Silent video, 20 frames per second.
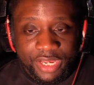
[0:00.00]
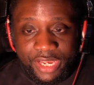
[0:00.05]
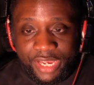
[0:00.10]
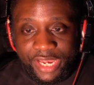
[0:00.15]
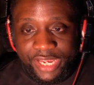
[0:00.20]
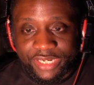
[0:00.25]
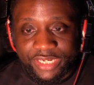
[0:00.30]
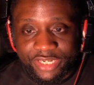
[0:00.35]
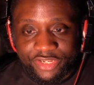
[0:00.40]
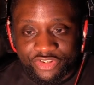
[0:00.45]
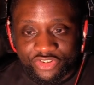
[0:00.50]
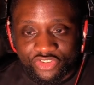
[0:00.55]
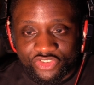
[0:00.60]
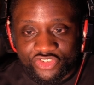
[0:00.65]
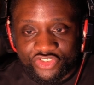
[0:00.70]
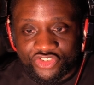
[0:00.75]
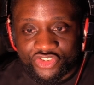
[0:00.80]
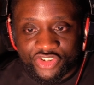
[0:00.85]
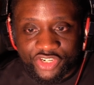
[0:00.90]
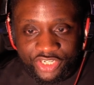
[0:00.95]
and then you're
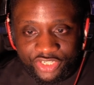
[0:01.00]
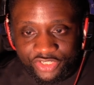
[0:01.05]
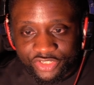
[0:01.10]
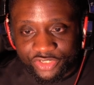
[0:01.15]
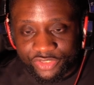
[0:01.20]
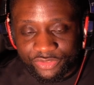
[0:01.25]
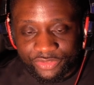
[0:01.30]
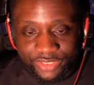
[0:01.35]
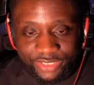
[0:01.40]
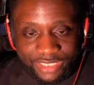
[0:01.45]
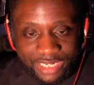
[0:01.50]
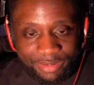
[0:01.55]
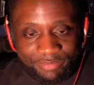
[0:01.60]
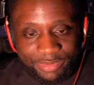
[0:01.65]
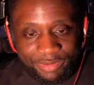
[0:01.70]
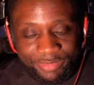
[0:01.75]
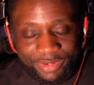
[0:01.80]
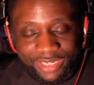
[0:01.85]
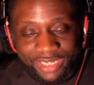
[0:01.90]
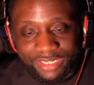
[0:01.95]
just using that
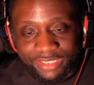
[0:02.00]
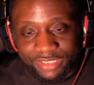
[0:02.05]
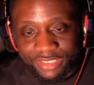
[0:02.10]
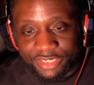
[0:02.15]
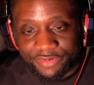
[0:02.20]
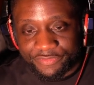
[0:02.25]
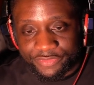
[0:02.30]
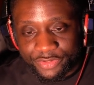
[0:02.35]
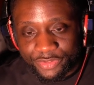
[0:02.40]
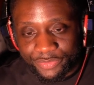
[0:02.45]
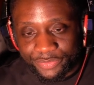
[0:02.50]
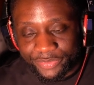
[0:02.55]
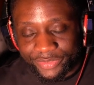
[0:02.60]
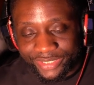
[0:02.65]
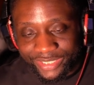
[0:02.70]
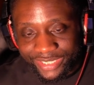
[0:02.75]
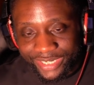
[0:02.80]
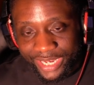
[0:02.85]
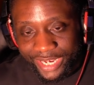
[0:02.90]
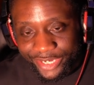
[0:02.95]
Mimic as if you would
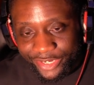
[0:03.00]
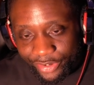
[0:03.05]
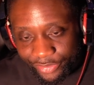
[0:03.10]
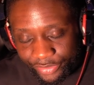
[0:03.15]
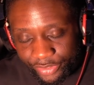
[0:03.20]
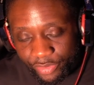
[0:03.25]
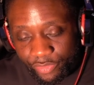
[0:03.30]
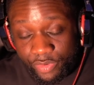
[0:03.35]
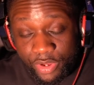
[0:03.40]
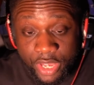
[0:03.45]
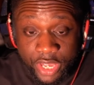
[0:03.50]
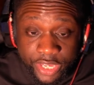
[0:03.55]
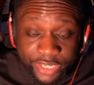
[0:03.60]
an Iono,